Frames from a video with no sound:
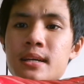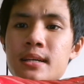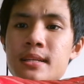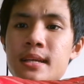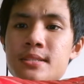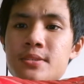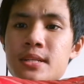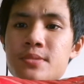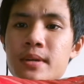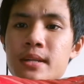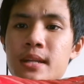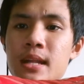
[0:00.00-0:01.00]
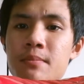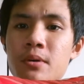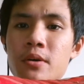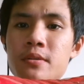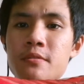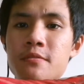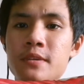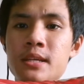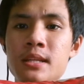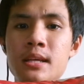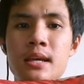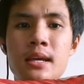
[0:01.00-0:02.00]
Yeah, so there's one at the ball of the feet,
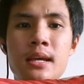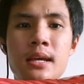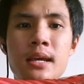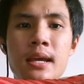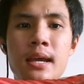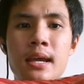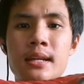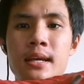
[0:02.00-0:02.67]
and